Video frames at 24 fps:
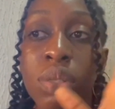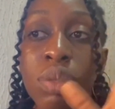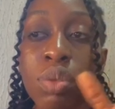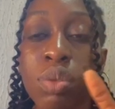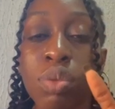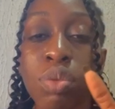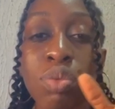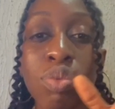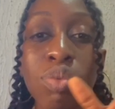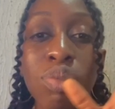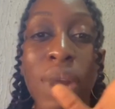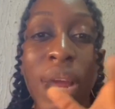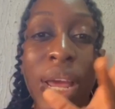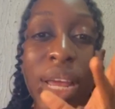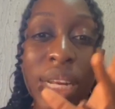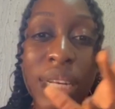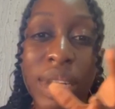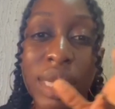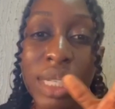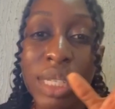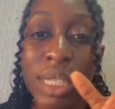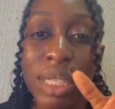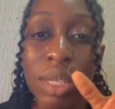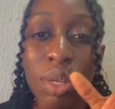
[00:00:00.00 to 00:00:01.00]

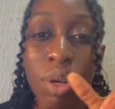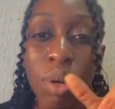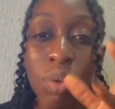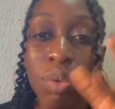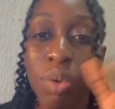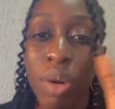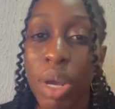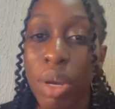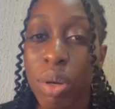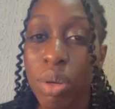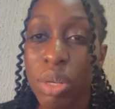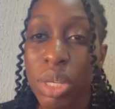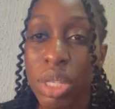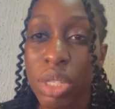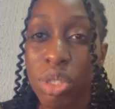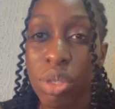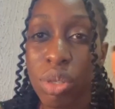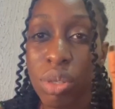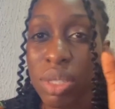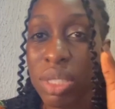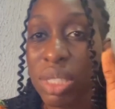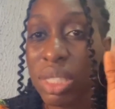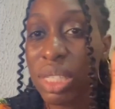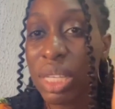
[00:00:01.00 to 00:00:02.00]
rarely, on rare
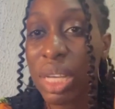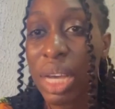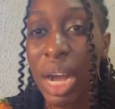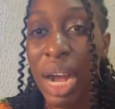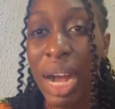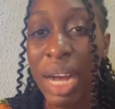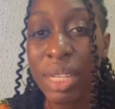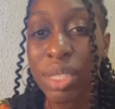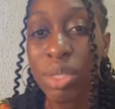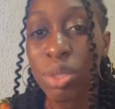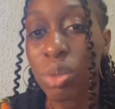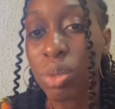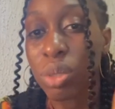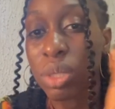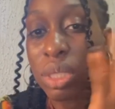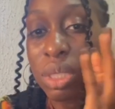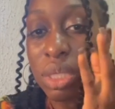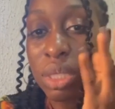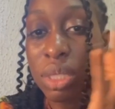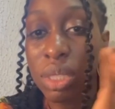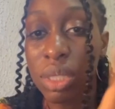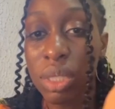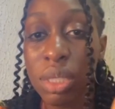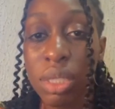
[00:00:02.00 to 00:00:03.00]
occasions, the heart or
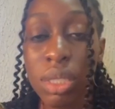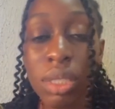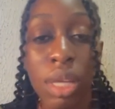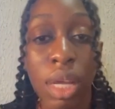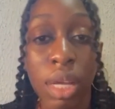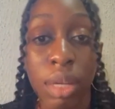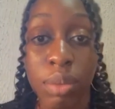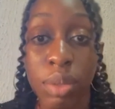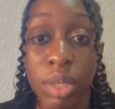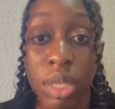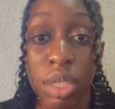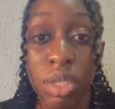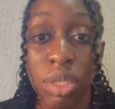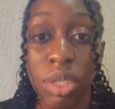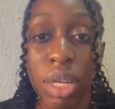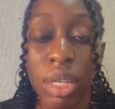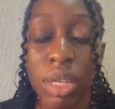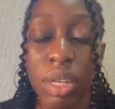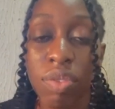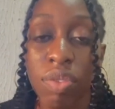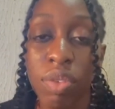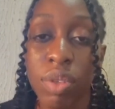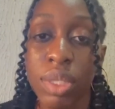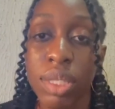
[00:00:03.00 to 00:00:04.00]
the central
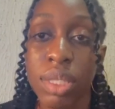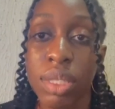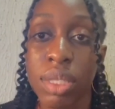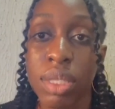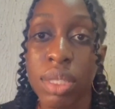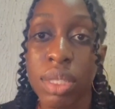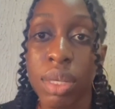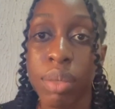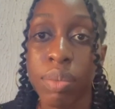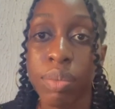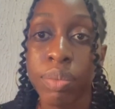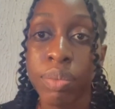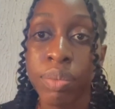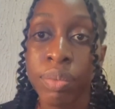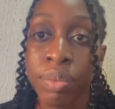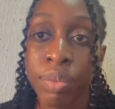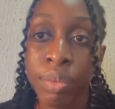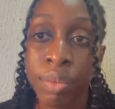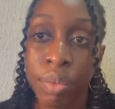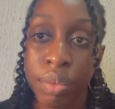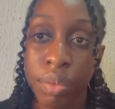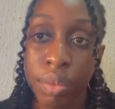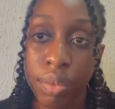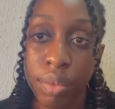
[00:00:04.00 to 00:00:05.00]
nervous system.
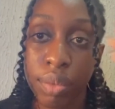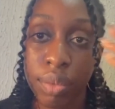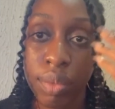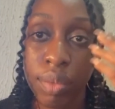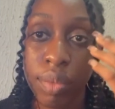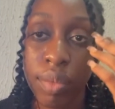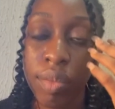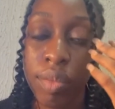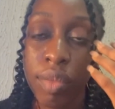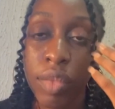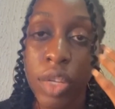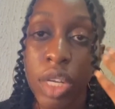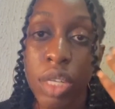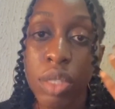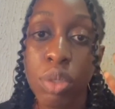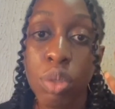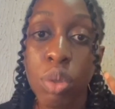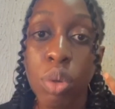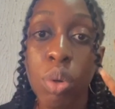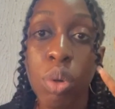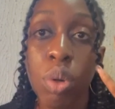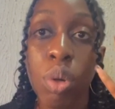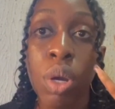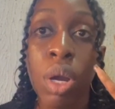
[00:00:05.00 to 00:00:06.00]

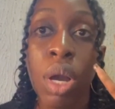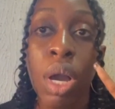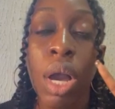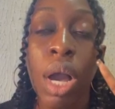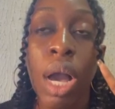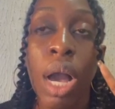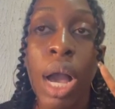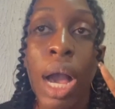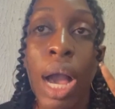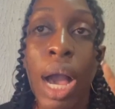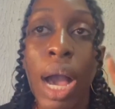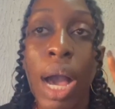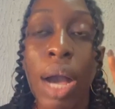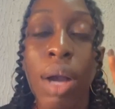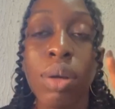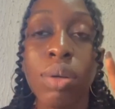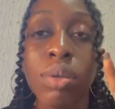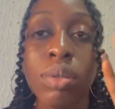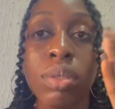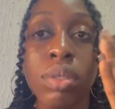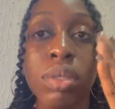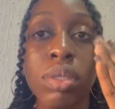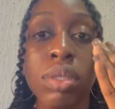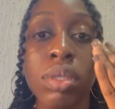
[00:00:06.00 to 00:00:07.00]
So
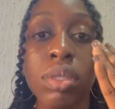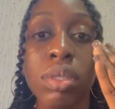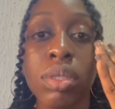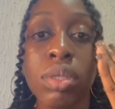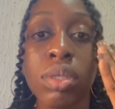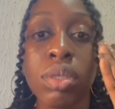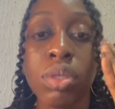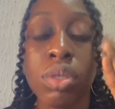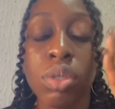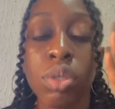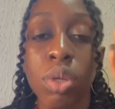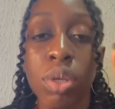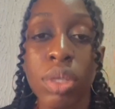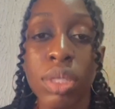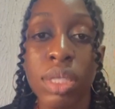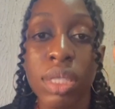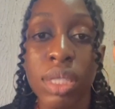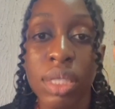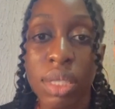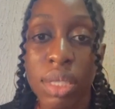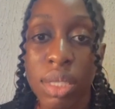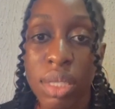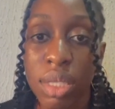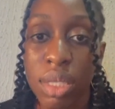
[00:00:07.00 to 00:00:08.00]
how does
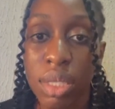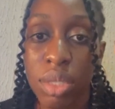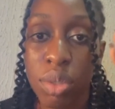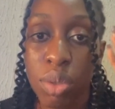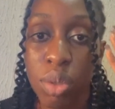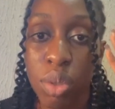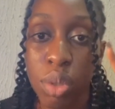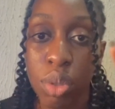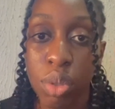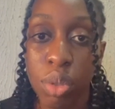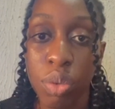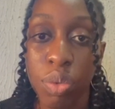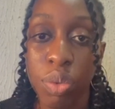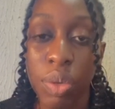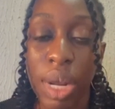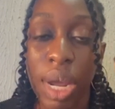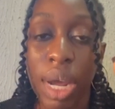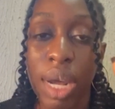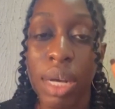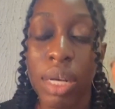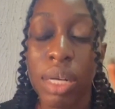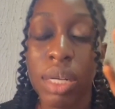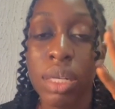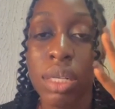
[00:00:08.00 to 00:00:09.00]
this
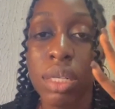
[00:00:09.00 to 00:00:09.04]
gonorrhea